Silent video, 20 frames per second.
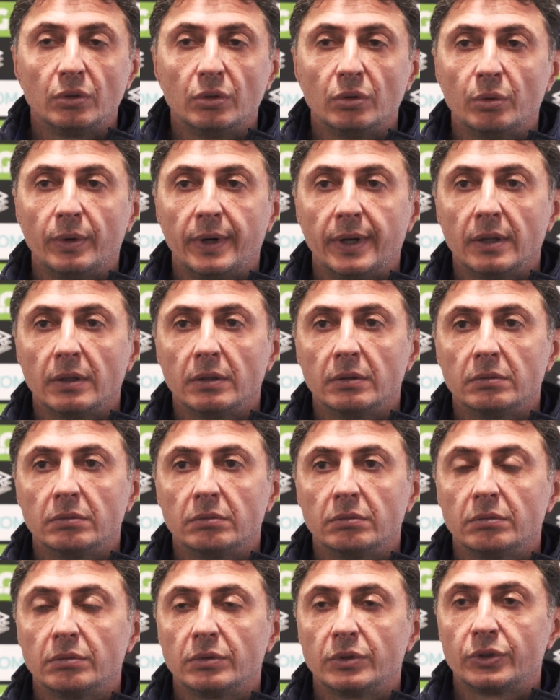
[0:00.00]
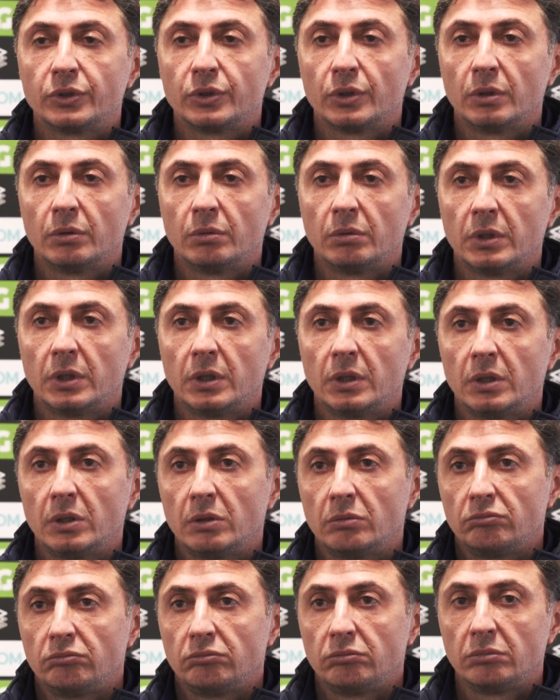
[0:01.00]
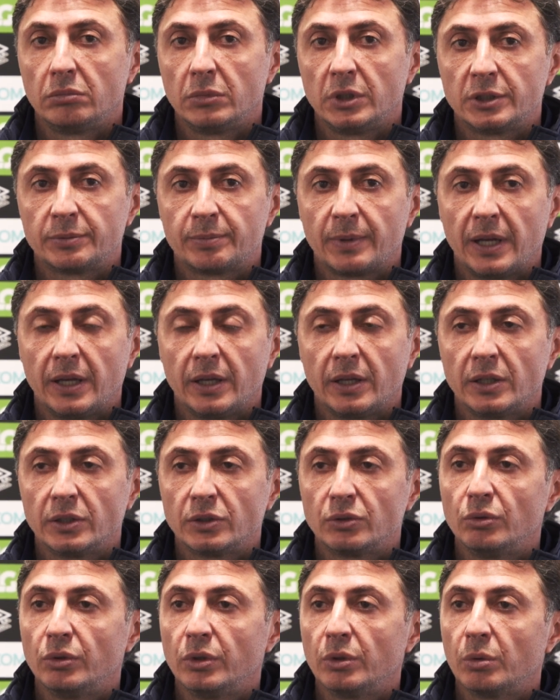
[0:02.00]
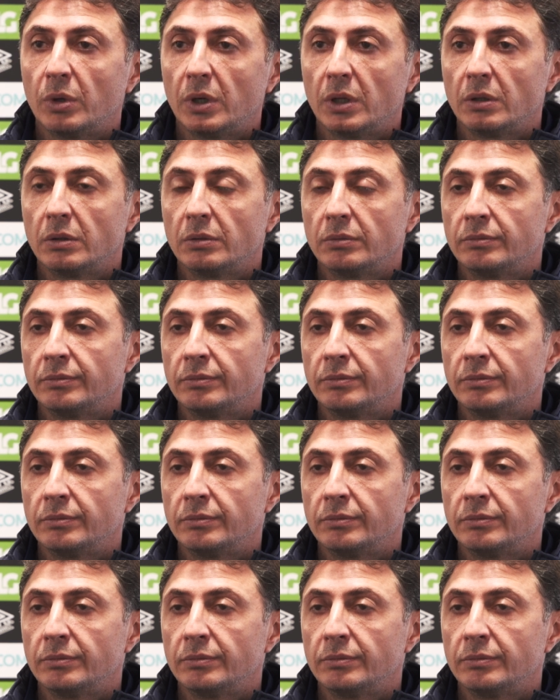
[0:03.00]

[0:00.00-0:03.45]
do well. So uh, he's playing. He's doing well,